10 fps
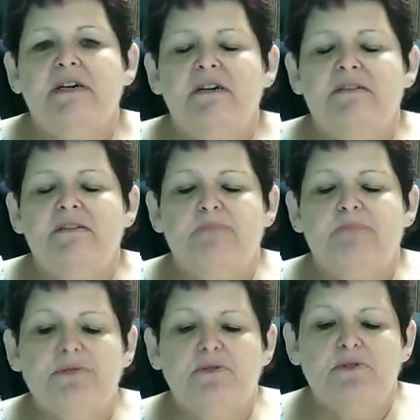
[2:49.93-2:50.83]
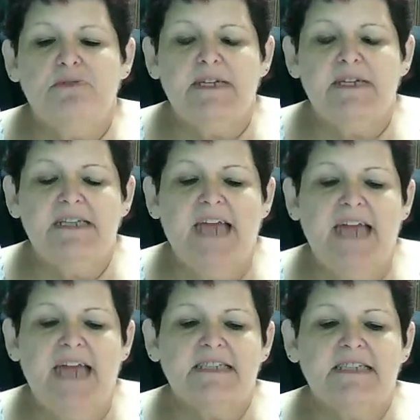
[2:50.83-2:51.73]
the people who read the
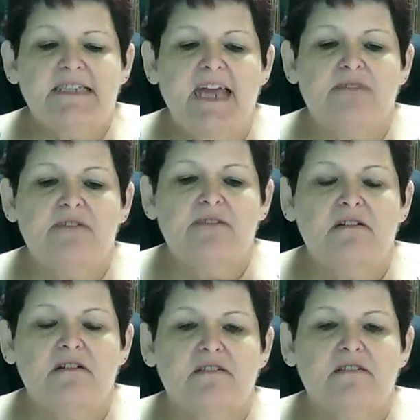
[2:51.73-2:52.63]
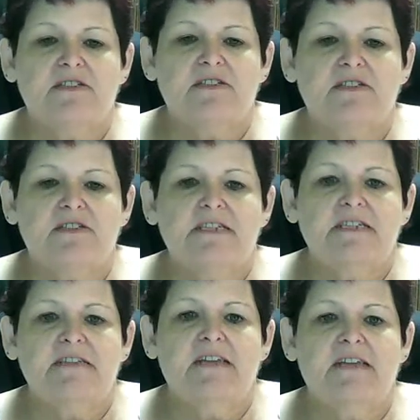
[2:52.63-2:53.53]
CAT scan results
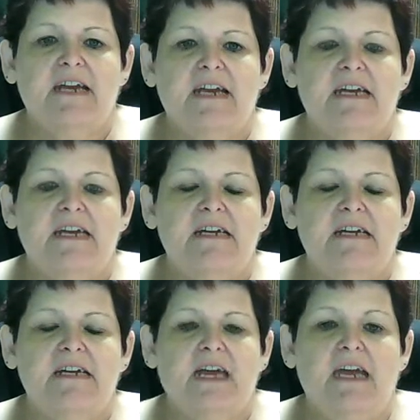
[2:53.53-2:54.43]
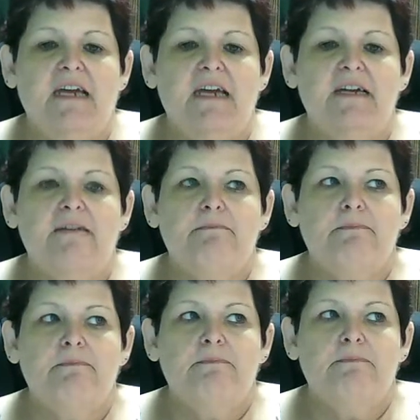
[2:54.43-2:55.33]
suggested that I get an
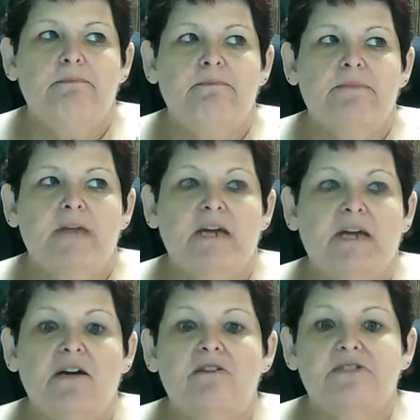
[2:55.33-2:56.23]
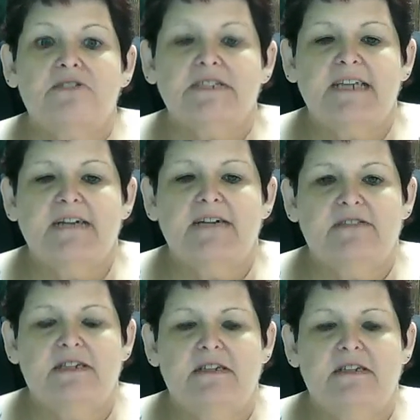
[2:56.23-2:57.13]
ultrasound
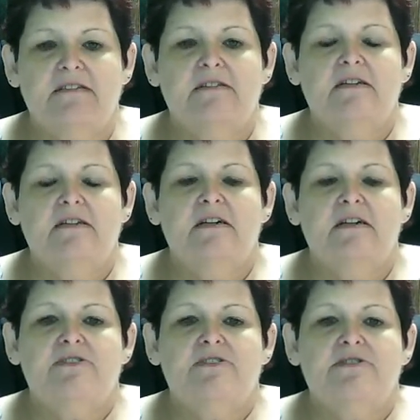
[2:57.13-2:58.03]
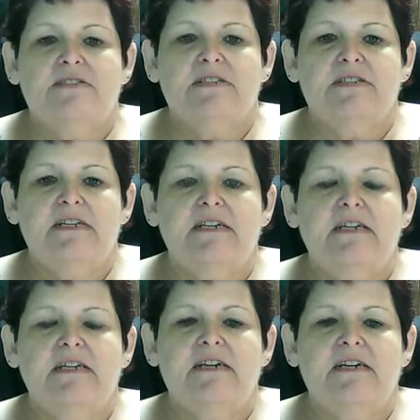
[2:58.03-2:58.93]
done to
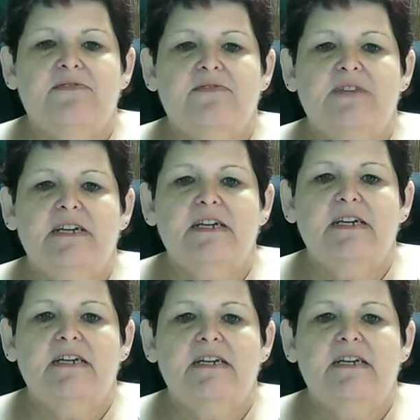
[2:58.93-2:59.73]
see if the